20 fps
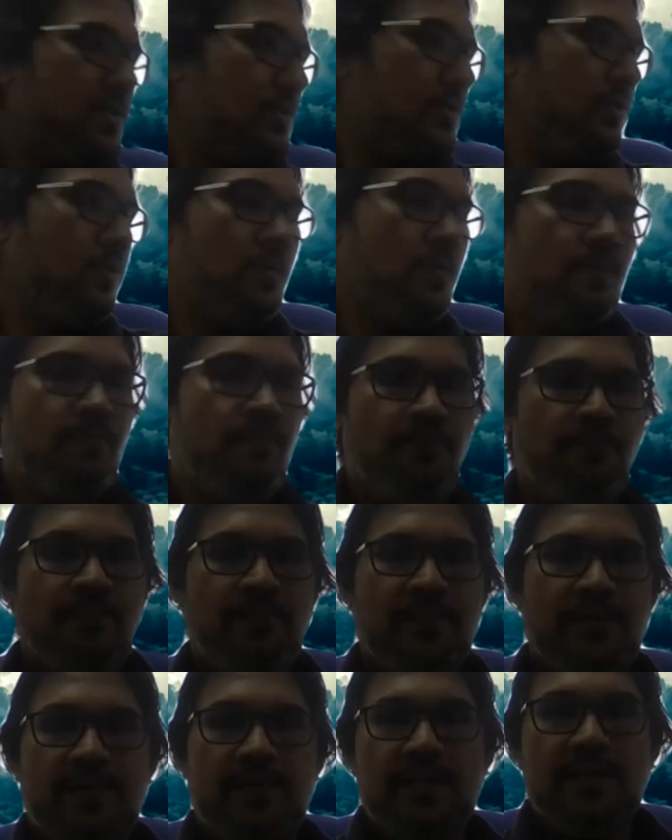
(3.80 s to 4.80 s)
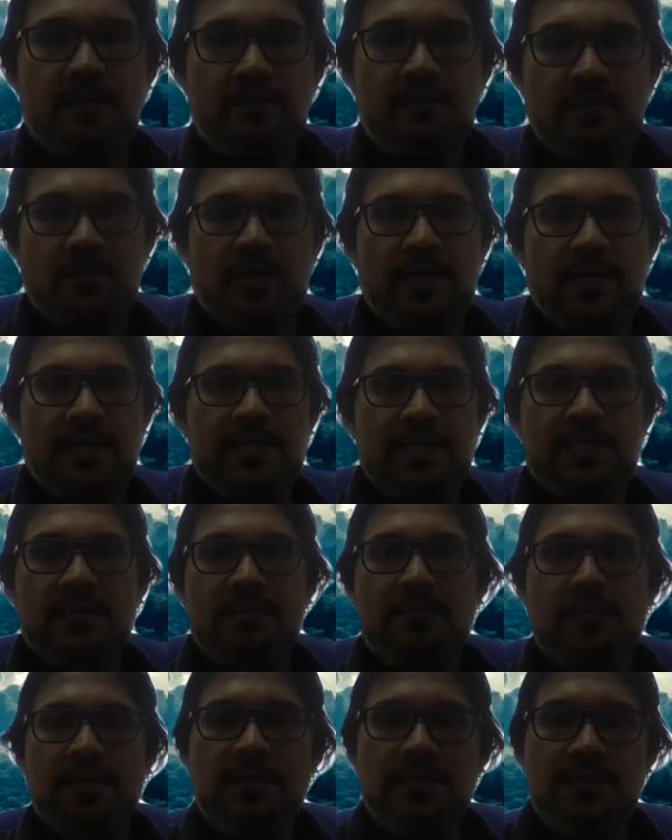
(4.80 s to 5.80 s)
so welcome to
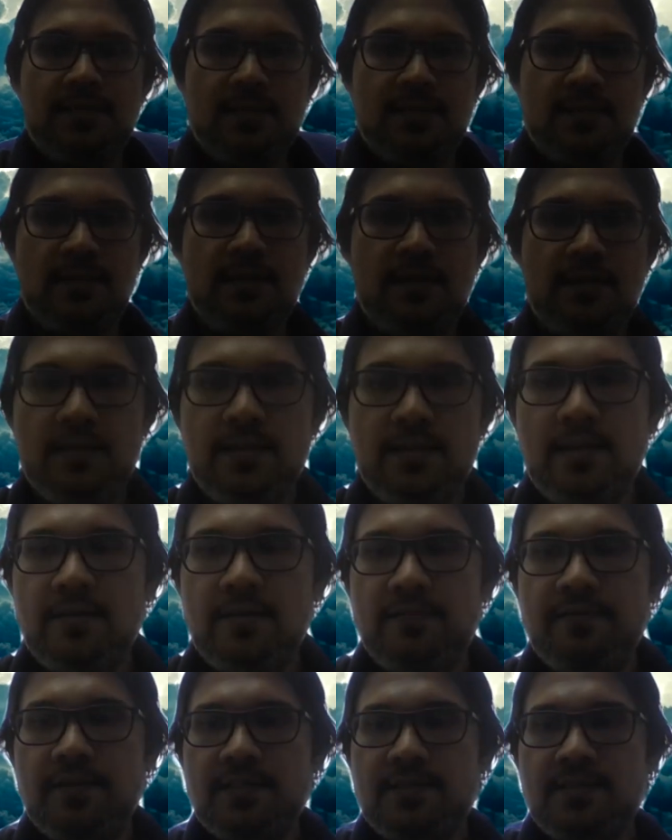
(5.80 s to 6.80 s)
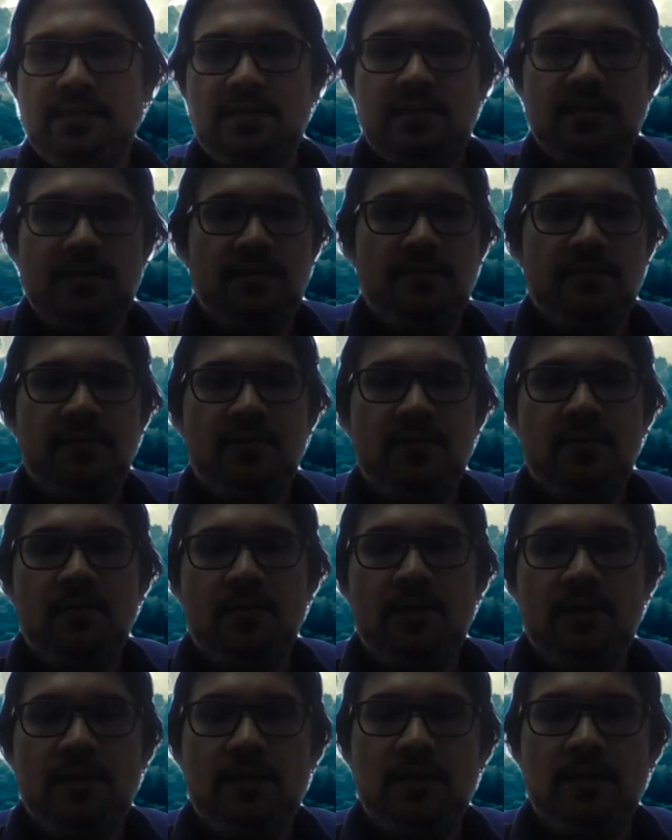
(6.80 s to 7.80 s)
ISMS. Uh, there are first a uh, few
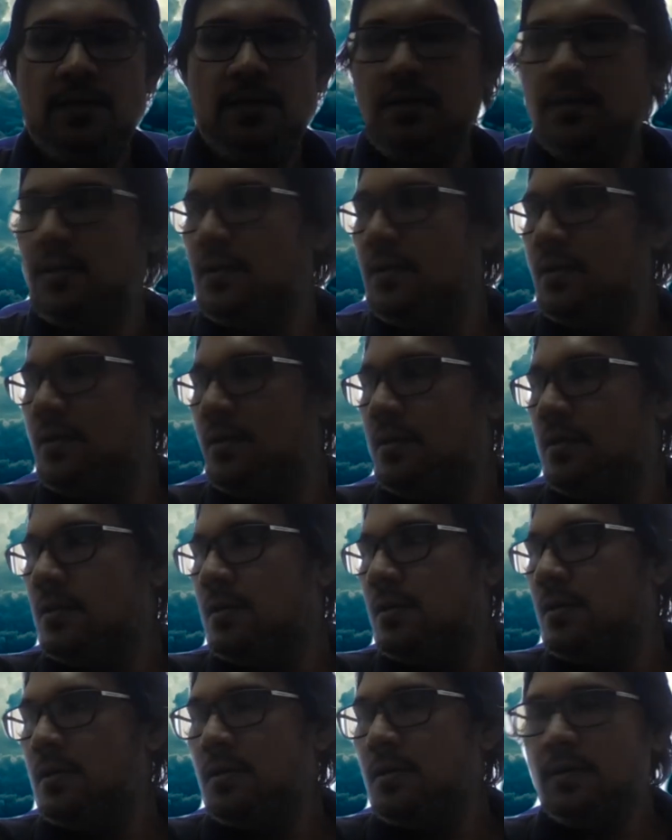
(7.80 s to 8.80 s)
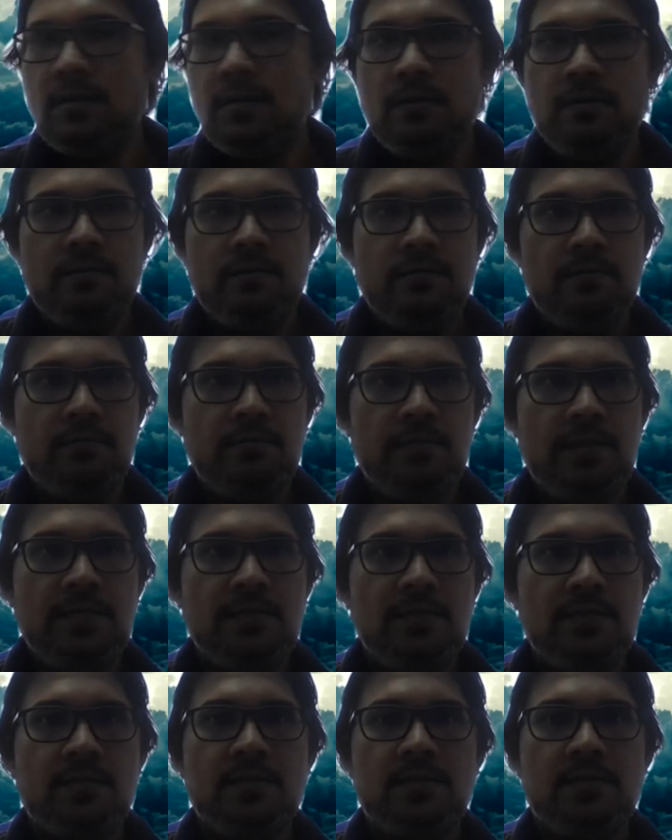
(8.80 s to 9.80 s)
uh, uh,
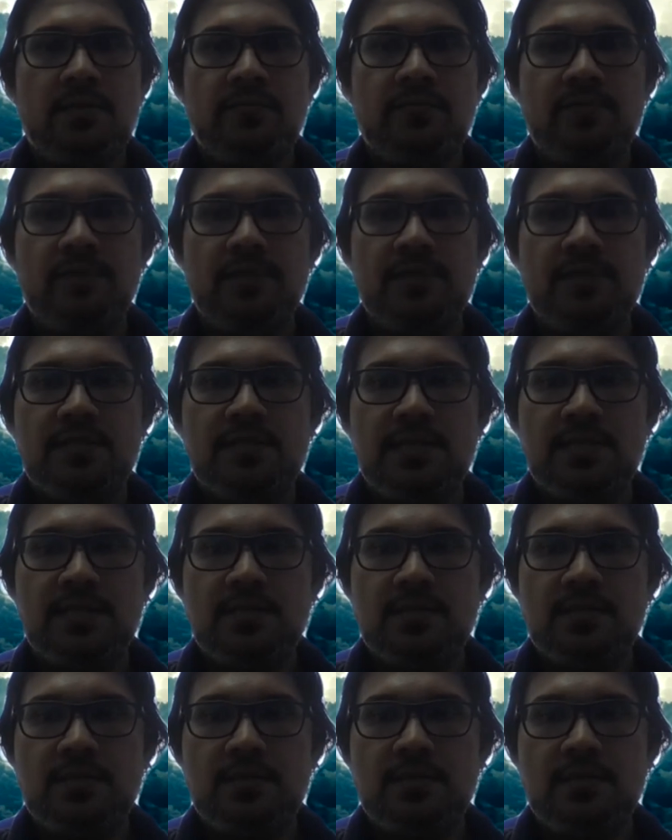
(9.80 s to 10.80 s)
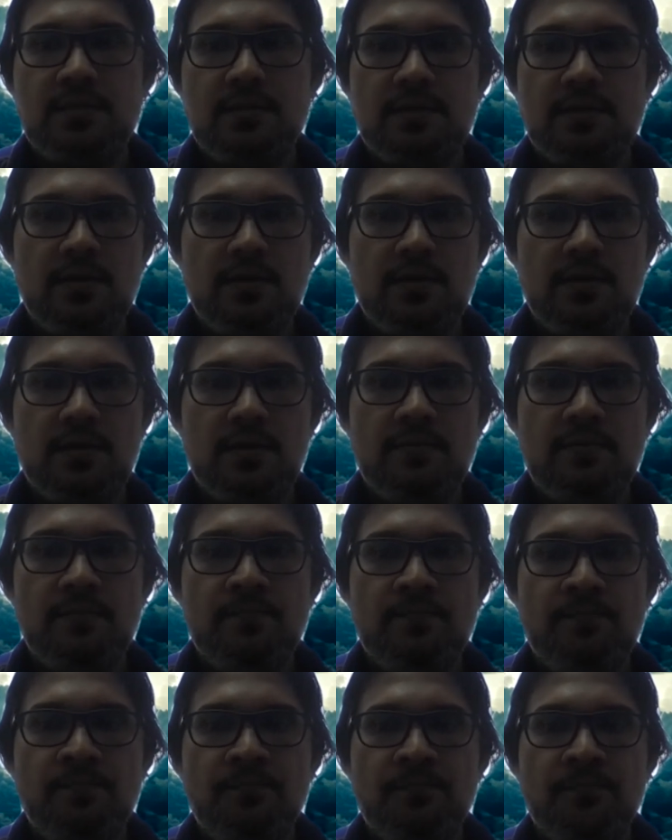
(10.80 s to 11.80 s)
basic stuff uh,
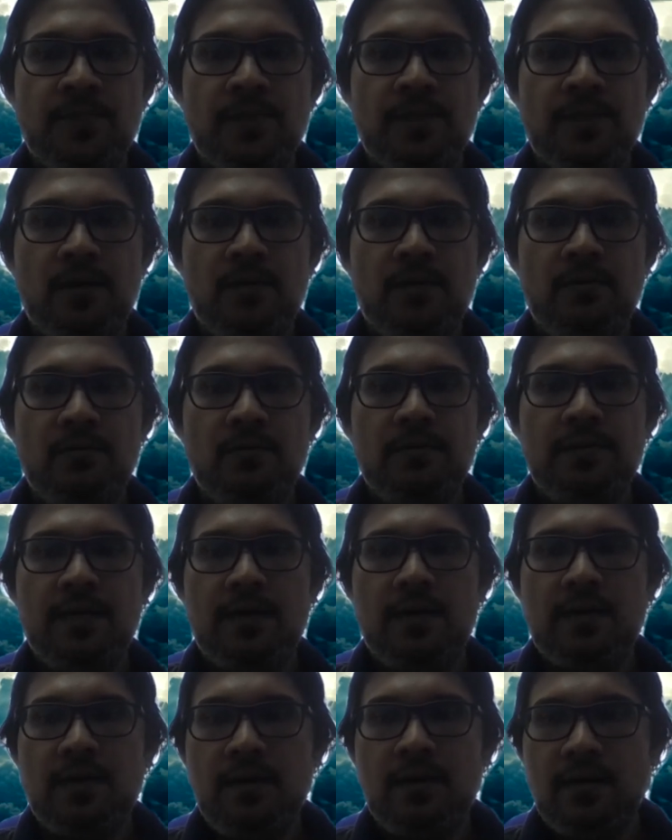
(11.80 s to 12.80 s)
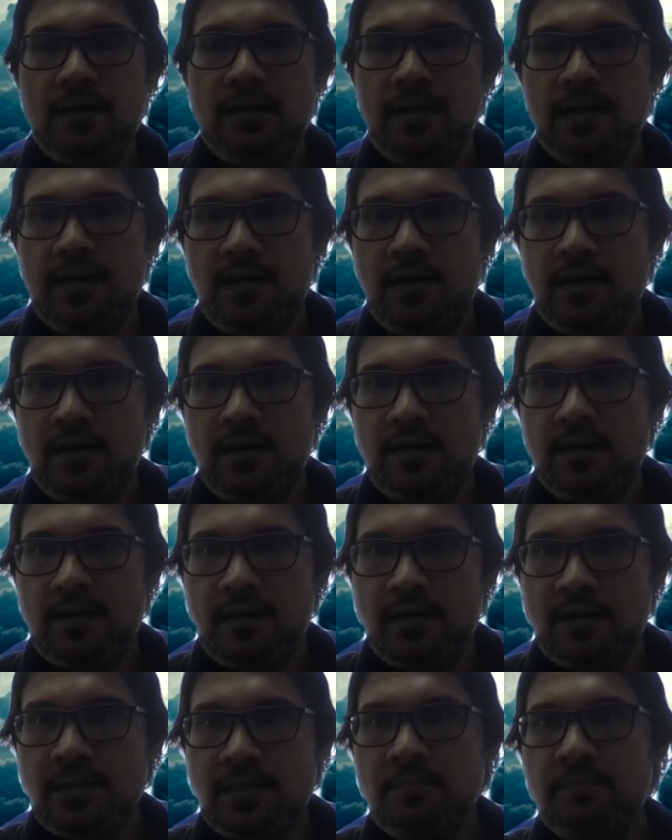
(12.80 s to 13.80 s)
now there are there there
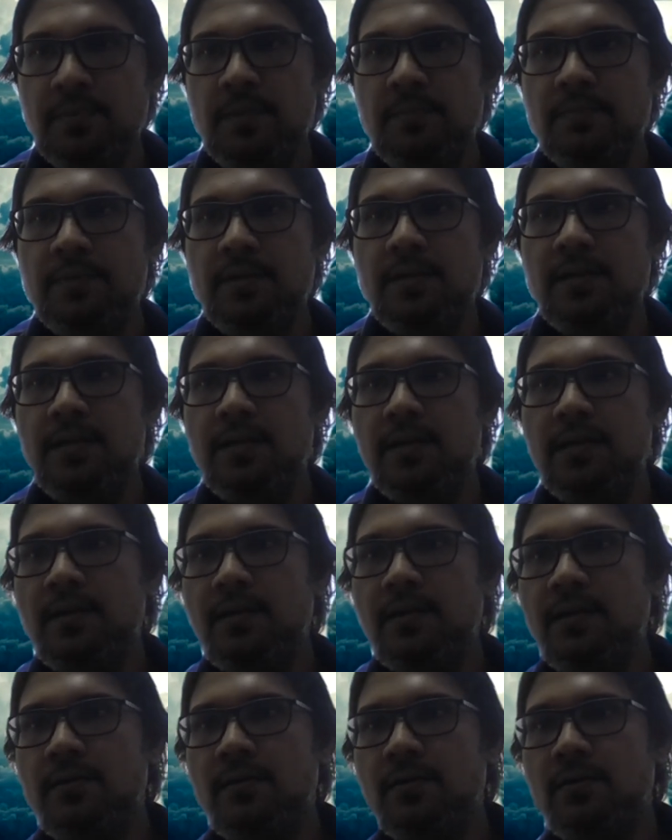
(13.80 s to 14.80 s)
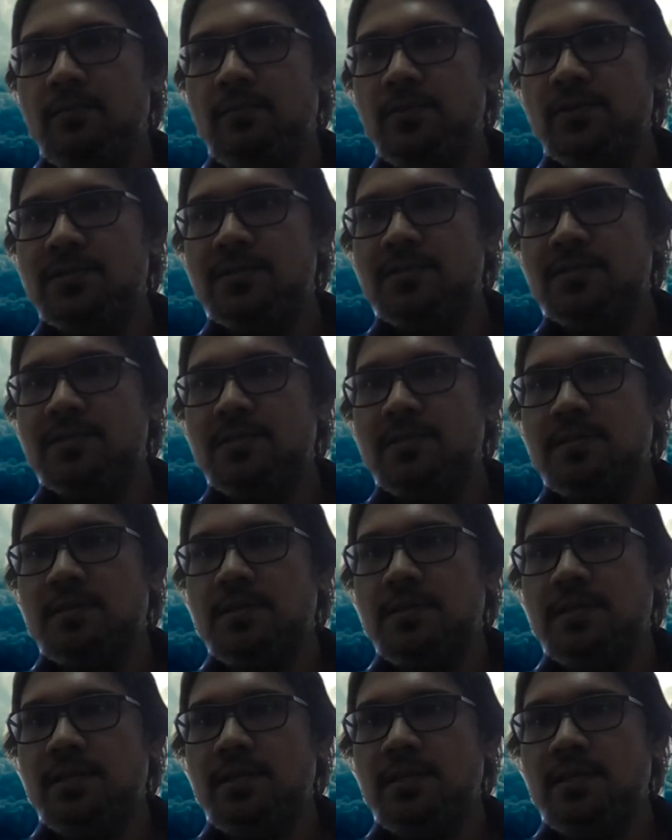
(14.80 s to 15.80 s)
are some people here, almost
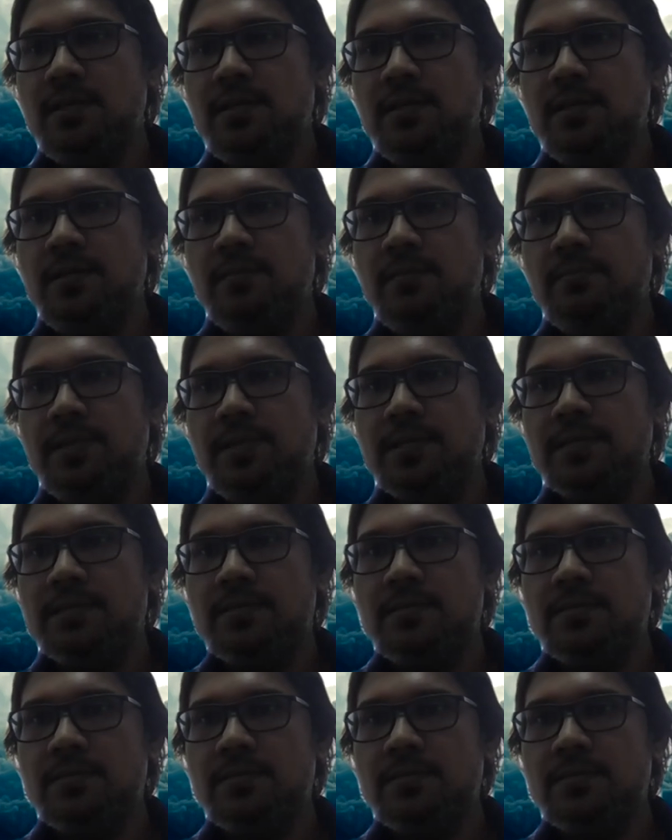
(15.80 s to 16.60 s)
30 plus